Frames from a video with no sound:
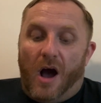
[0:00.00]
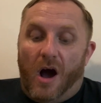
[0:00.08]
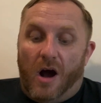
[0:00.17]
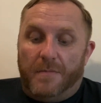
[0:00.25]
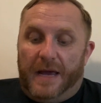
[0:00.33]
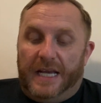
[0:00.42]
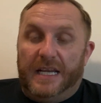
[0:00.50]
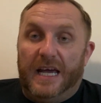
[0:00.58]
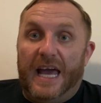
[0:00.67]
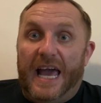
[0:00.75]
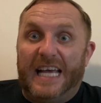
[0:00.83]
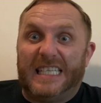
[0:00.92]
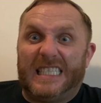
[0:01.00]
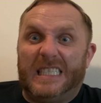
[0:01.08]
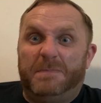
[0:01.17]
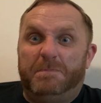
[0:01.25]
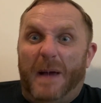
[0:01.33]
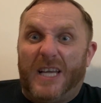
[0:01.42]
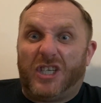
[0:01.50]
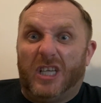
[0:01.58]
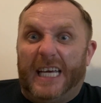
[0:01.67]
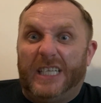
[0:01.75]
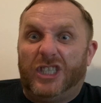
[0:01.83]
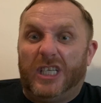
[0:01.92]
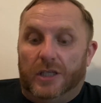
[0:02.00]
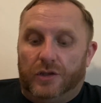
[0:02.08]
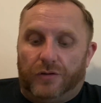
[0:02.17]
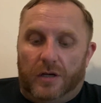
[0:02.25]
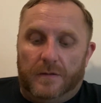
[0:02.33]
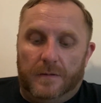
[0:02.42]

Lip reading: arm in, especially children.